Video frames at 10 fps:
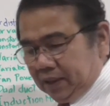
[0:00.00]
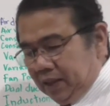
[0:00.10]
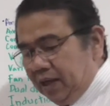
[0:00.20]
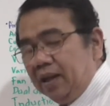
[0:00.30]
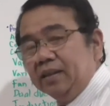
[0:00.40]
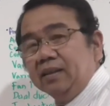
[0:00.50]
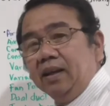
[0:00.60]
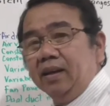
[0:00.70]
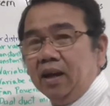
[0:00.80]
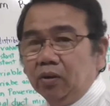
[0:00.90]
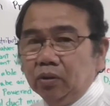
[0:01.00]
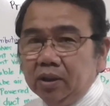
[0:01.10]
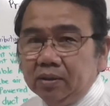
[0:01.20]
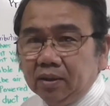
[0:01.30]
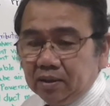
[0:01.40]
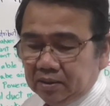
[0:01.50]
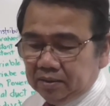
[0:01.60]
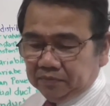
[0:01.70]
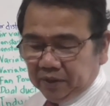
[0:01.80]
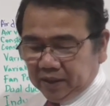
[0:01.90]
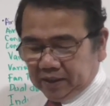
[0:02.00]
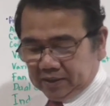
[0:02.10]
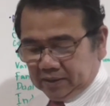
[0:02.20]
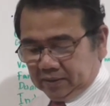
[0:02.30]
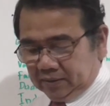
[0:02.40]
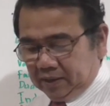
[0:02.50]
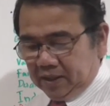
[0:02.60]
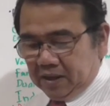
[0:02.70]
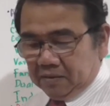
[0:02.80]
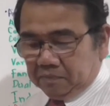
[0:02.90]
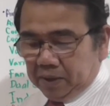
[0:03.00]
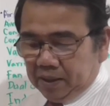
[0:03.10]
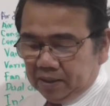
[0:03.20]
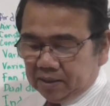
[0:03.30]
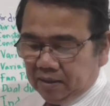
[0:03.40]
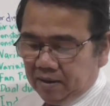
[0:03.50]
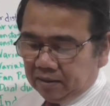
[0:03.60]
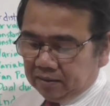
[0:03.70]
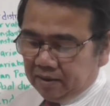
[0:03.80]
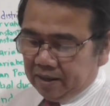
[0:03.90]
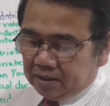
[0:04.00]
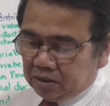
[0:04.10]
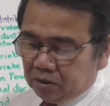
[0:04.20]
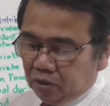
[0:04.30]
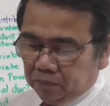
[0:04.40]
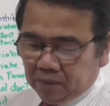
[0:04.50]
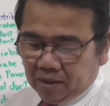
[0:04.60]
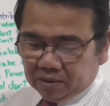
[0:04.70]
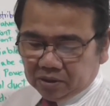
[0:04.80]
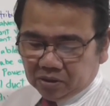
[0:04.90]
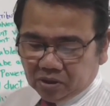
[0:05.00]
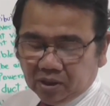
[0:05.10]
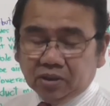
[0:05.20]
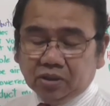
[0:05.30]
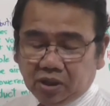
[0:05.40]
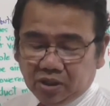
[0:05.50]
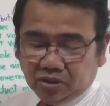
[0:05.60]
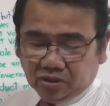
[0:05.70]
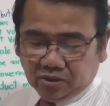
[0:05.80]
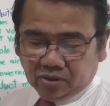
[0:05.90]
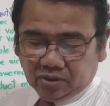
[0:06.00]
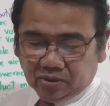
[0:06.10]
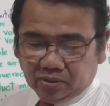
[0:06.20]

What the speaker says: inlet and outlet fittings. Okay, fittings characterized no velocity chart changes.